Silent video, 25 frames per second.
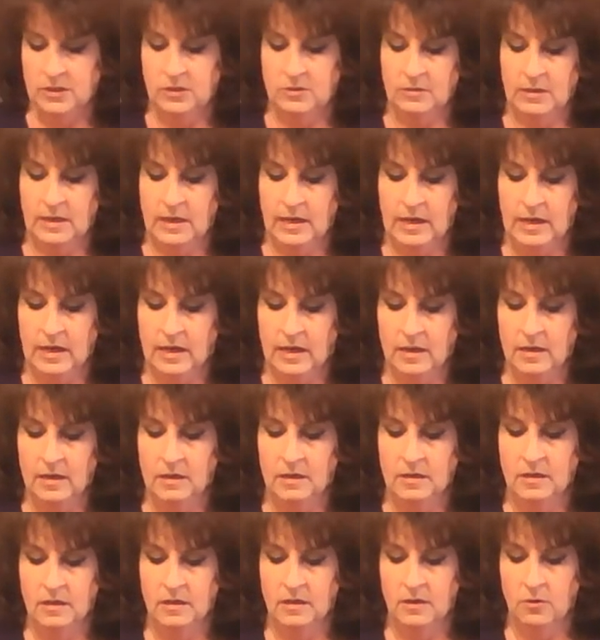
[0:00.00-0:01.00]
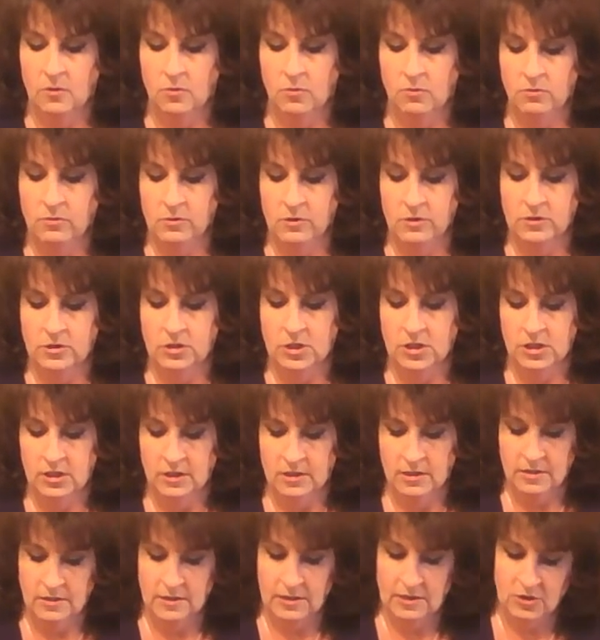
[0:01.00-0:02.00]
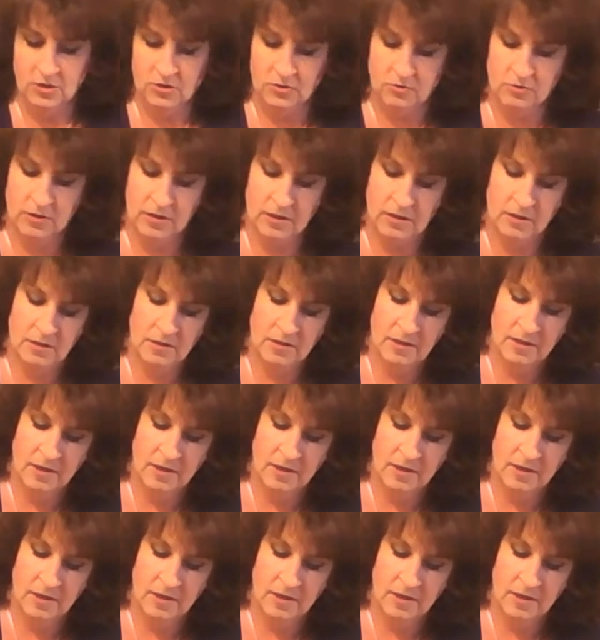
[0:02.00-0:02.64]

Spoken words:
to add orange essential oil,